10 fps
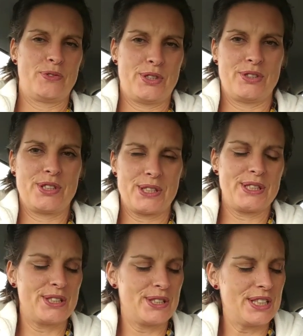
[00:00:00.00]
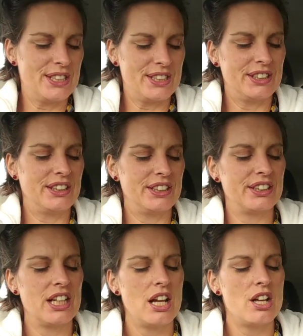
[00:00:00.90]
Dun, dun, dun, dun.
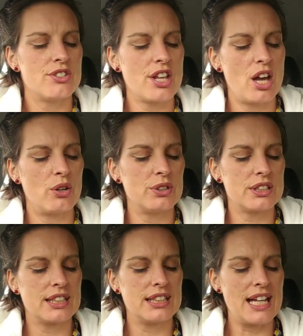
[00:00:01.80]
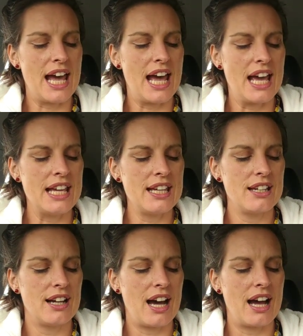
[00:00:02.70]
So today
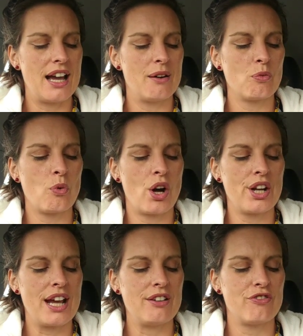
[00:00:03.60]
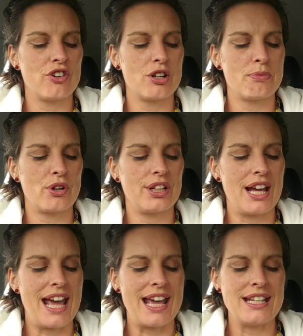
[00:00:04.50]
I am
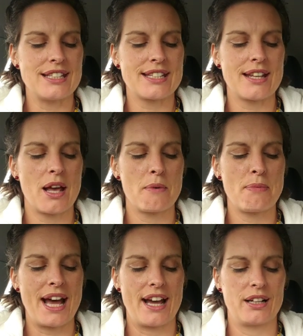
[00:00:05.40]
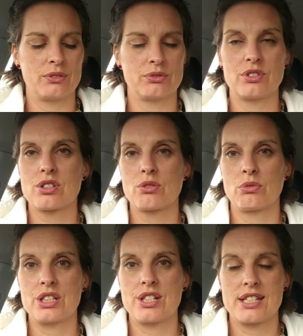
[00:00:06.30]
184.8 pounds,
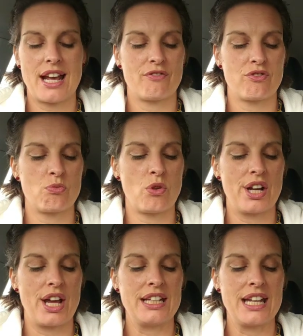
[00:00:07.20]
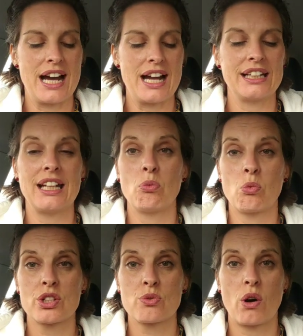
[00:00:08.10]
which is down from 189. It
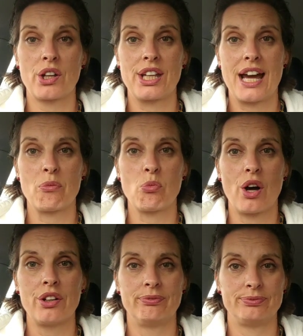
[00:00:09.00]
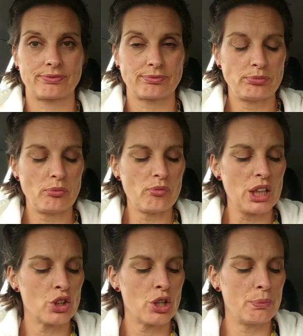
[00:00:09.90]
was 191
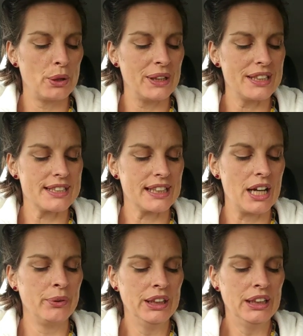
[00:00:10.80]
a couple of weeks ago.